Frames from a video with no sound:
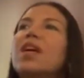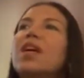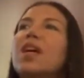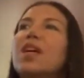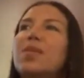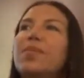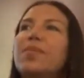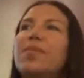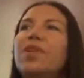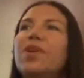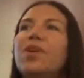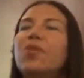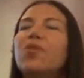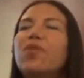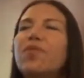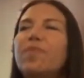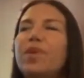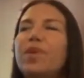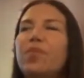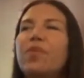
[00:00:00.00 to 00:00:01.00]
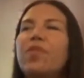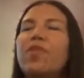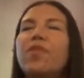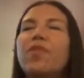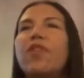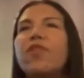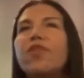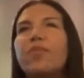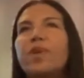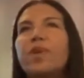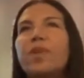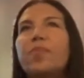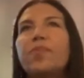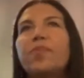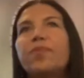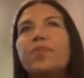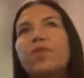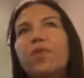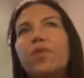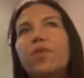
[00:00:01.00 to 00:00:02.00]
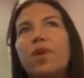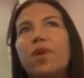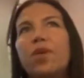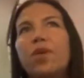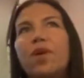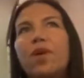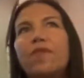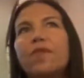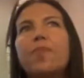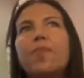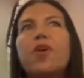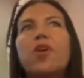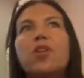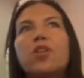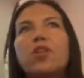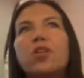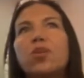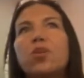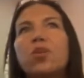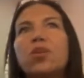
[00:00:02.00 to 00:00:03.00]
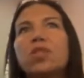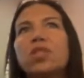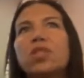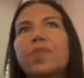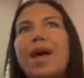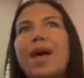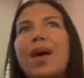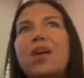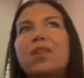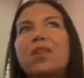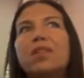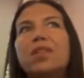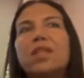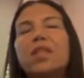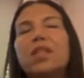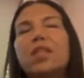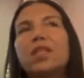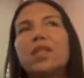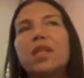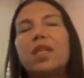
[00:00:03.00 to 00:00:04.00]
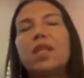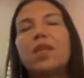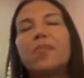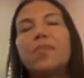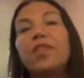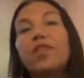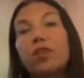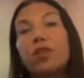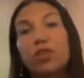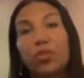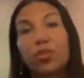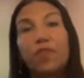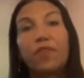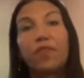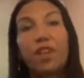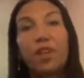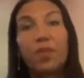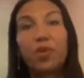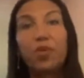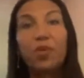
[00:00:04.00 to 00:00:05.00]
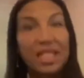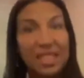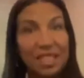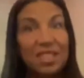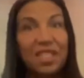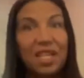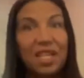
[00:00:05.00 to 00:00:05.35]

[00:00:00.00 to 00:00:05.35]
um, you know, who've been with other people with who have a partner or a spouse, and then they meet their twin flame who isn't